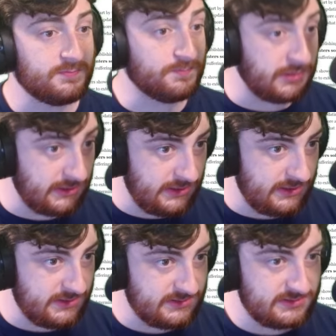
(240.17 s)

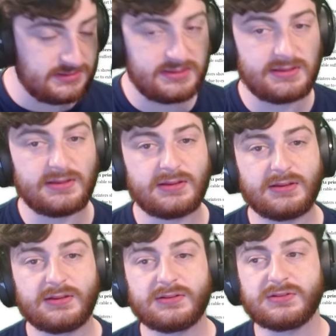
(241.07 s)
please
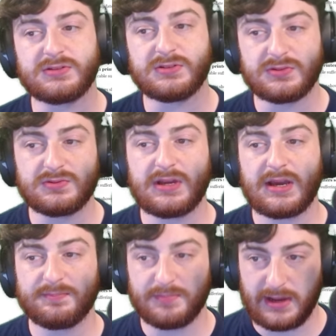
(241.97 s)
do
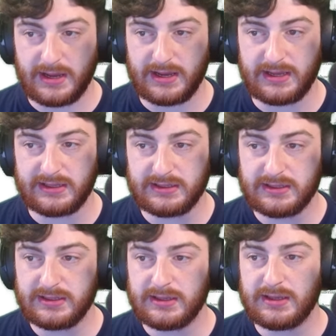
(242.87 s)
not buy
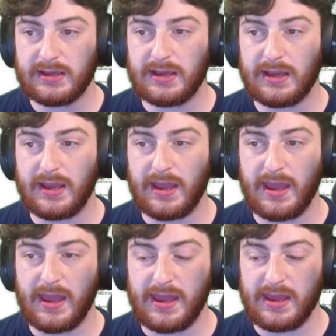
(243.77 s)

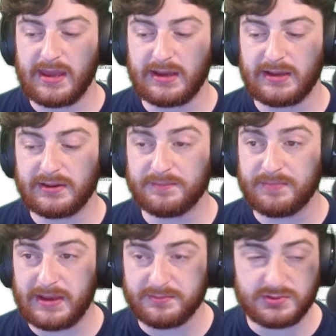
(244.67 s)
a uh,
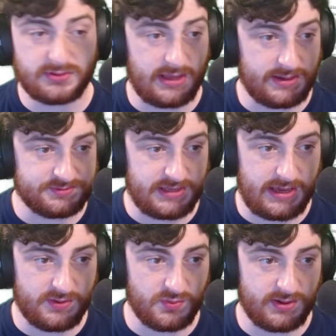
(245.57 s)
Bambu Labs
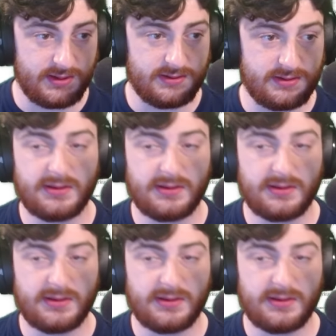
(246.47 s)
A1